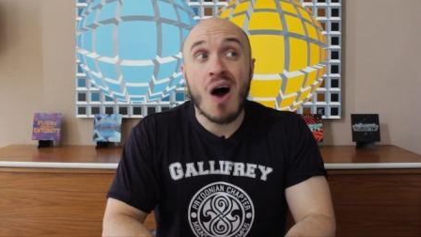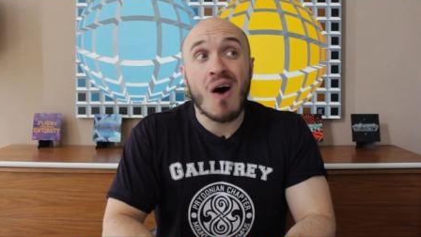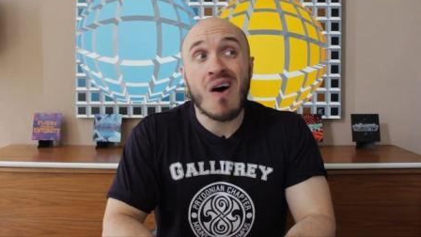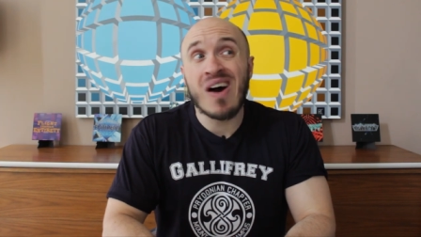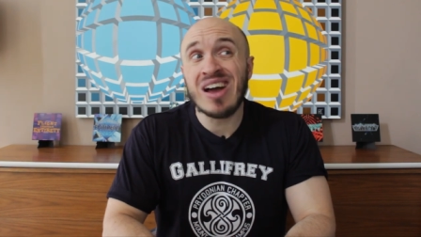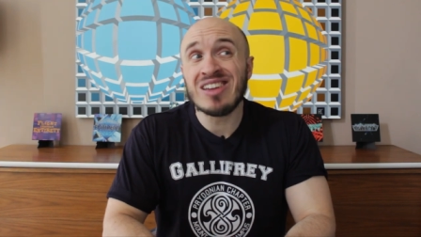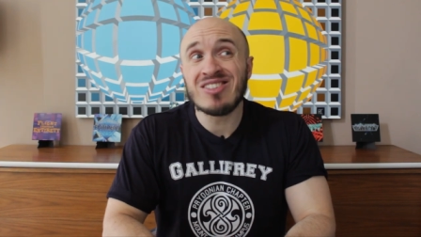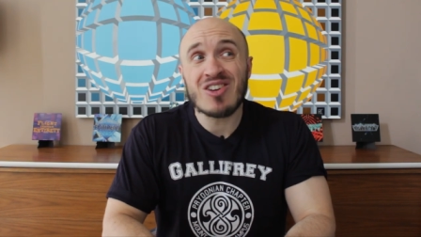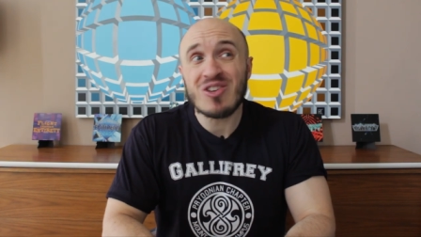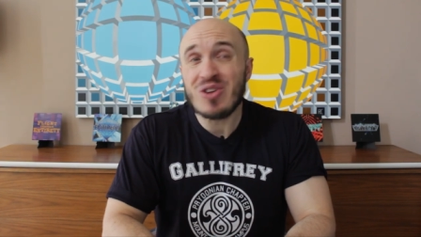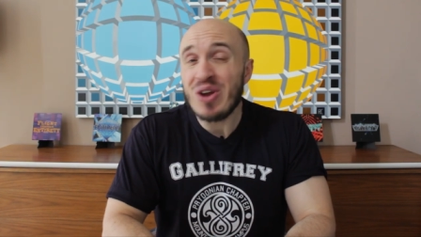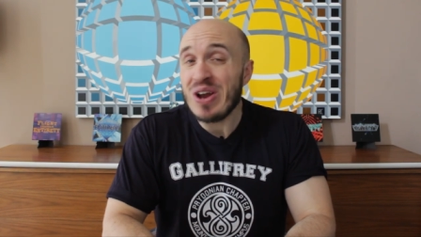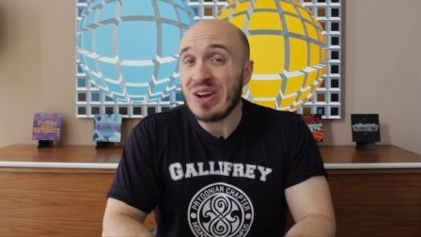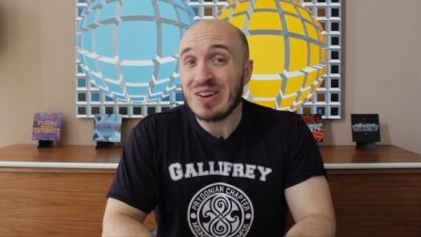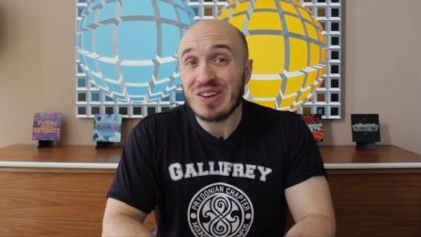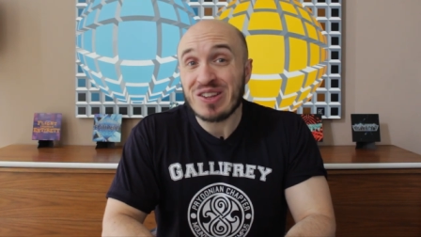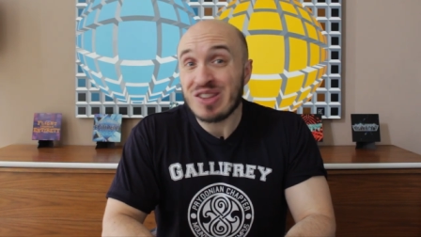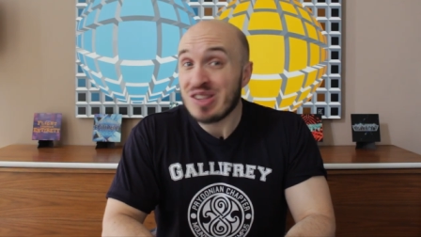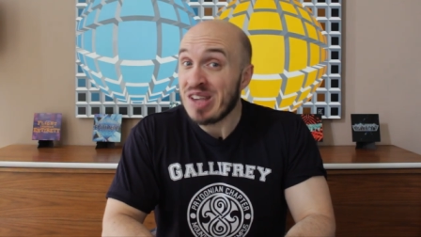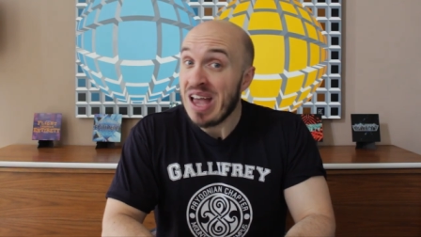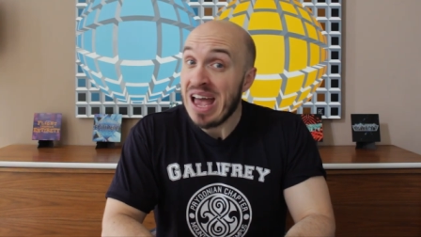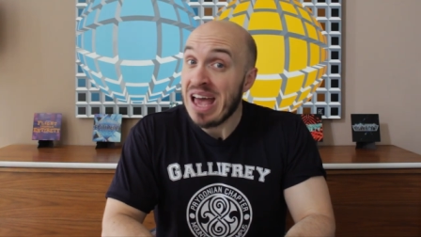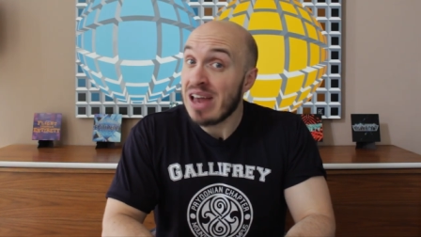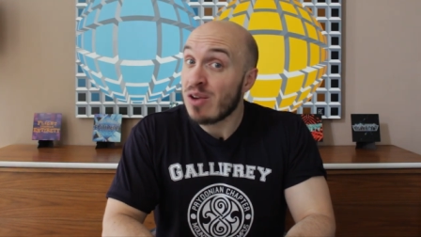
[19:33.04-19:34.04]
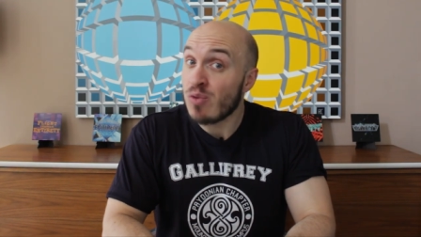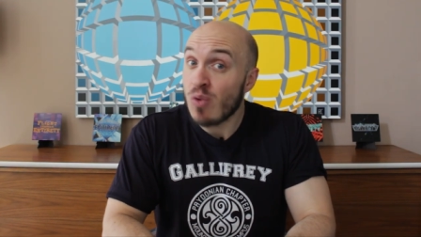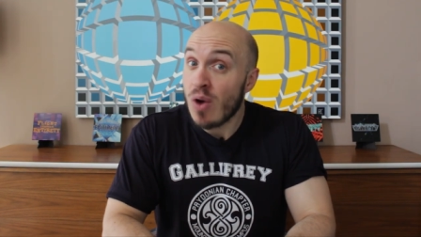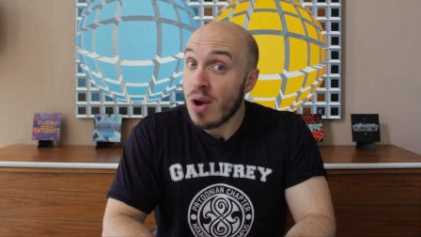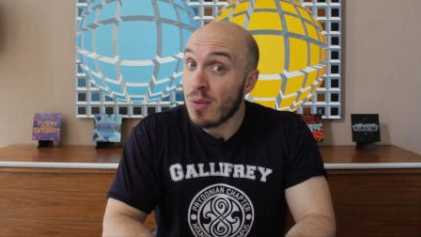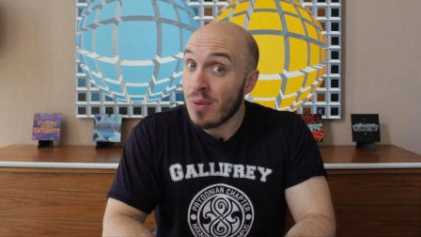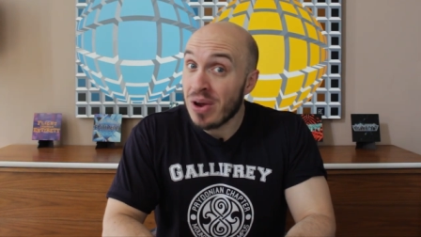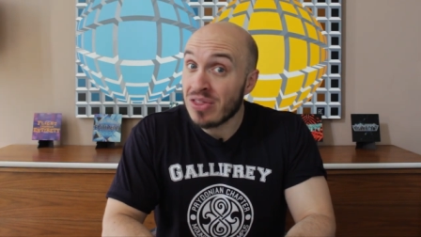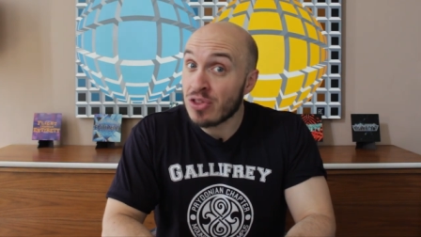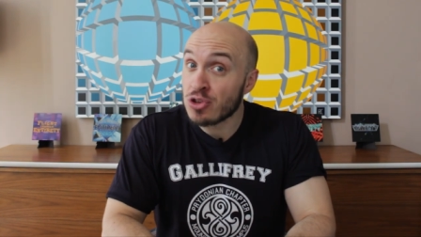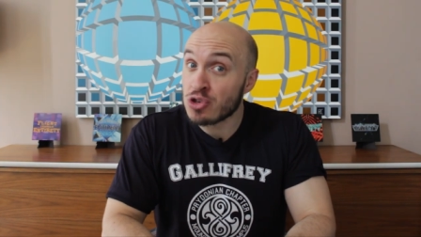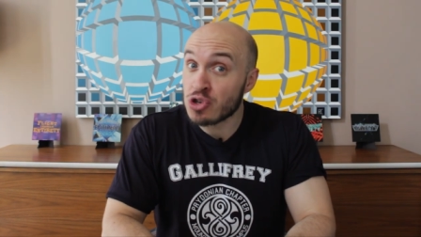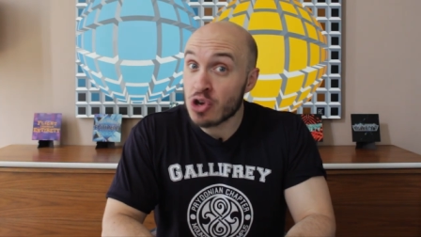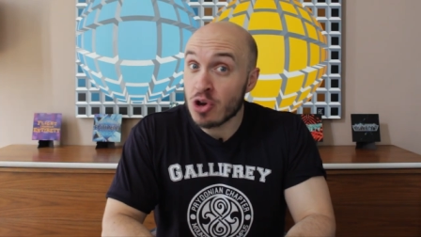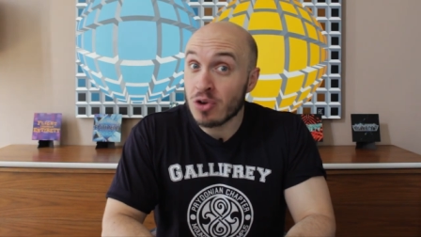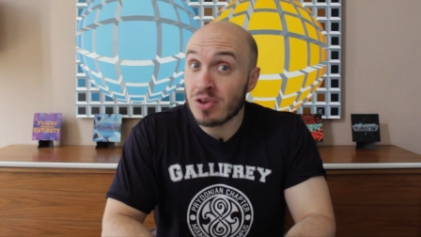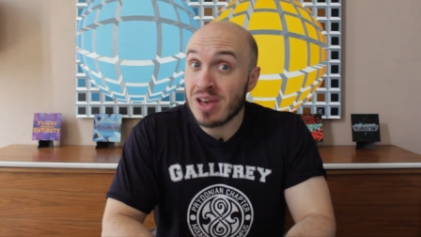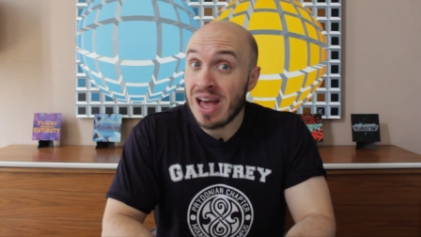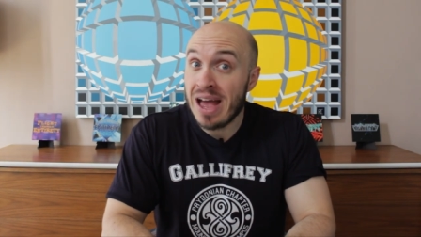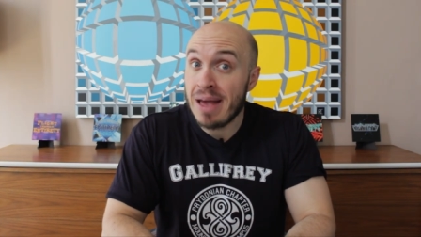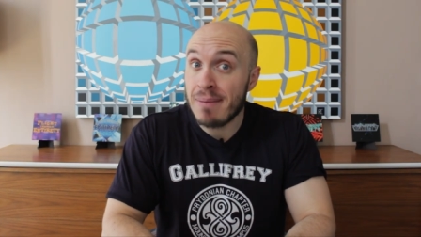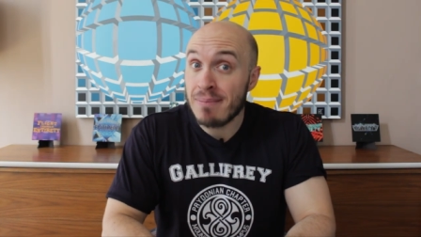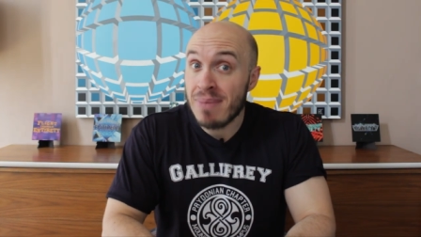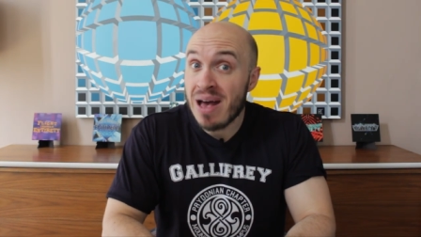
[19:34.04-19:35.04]
I don't understand why when the
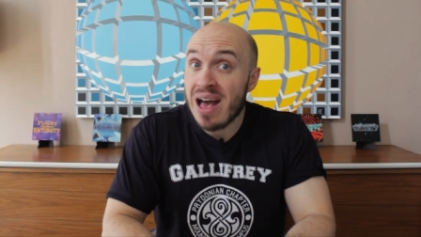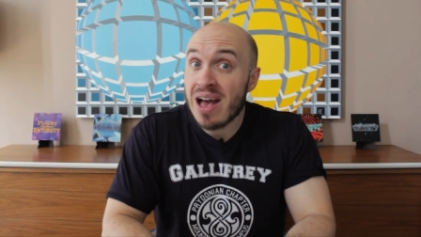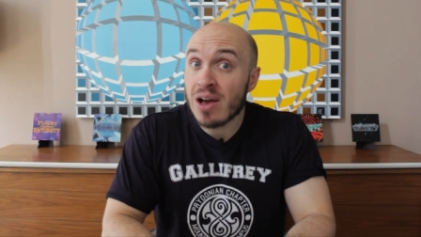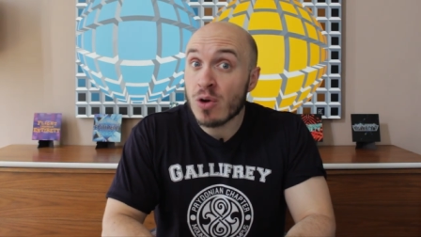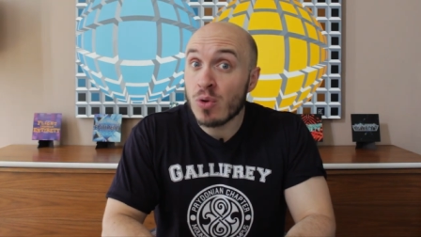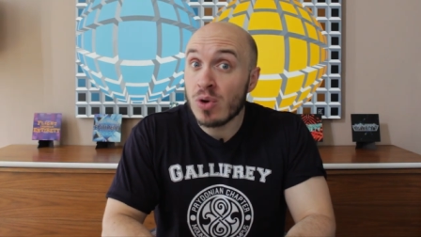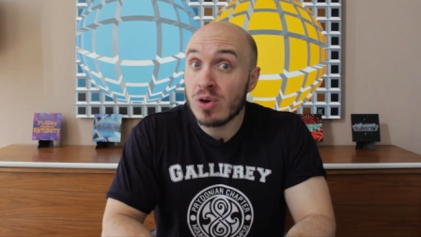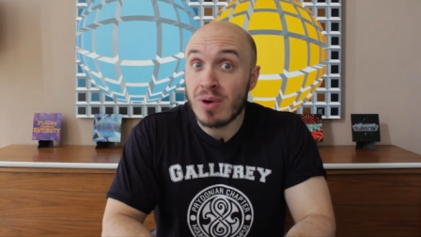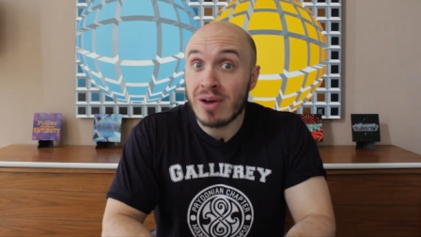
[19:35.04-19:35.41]
show came back,